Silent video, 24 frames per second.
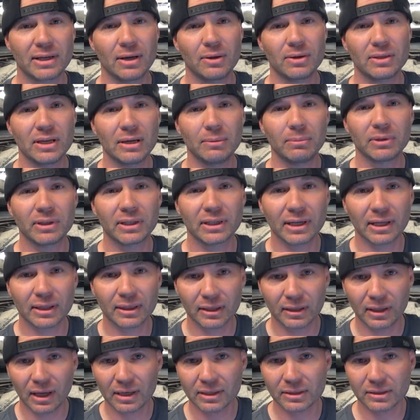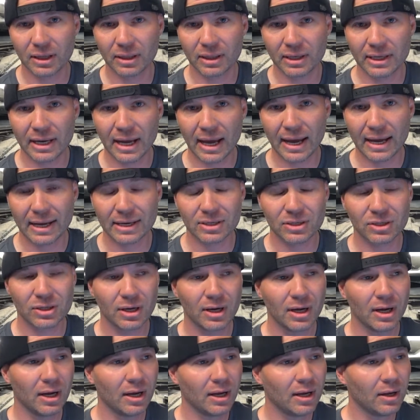I was able to get the lights on the dash,
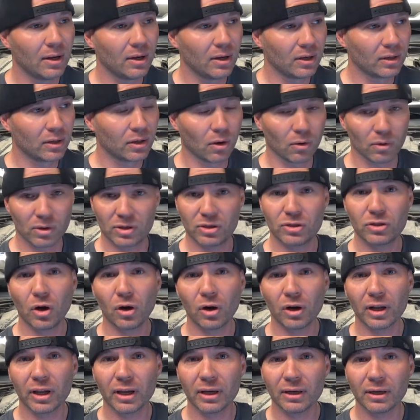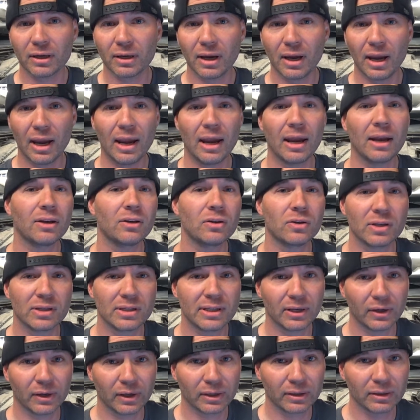go to start it, and you just
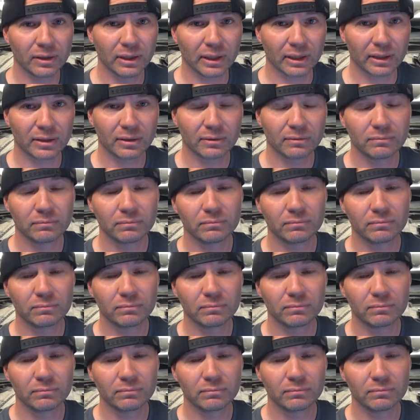hear a click,